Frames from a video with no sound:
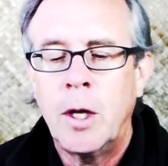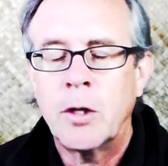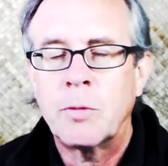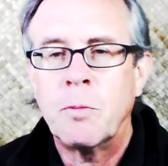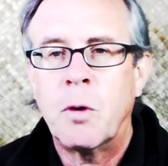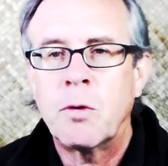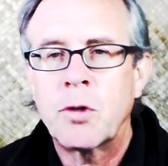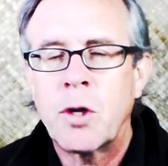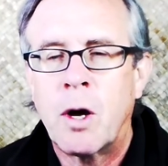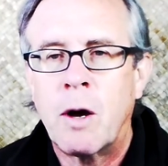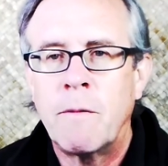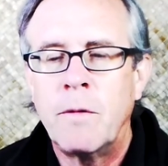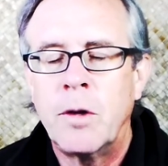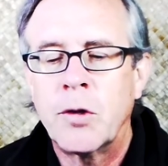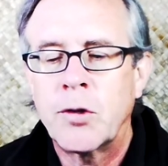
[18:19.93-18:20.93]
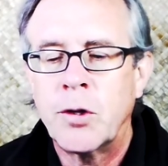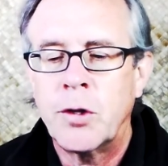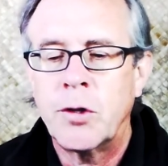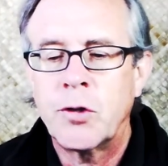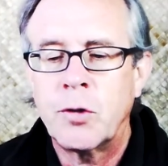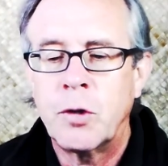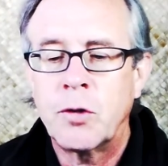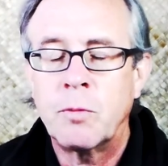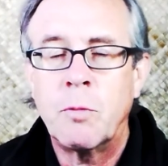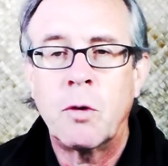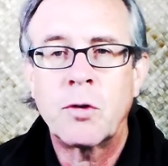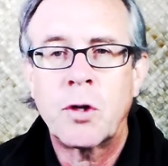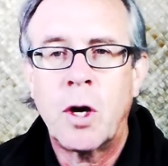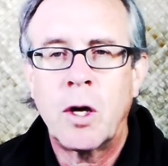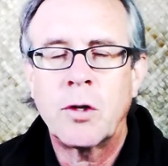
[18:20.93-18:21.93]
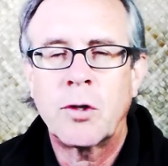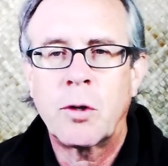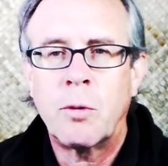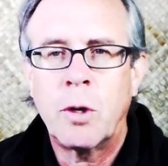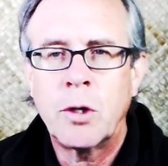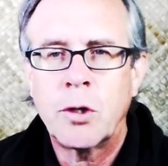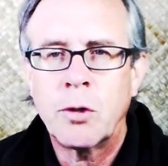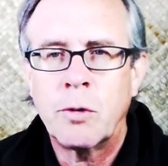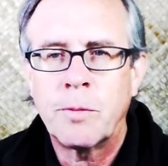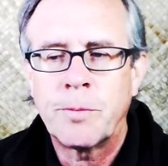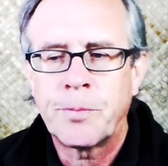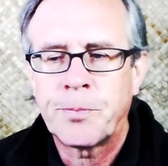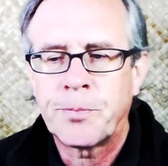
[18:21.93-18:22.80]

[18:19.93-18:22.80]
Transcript: it's most obvious, and it's, it's most consequential.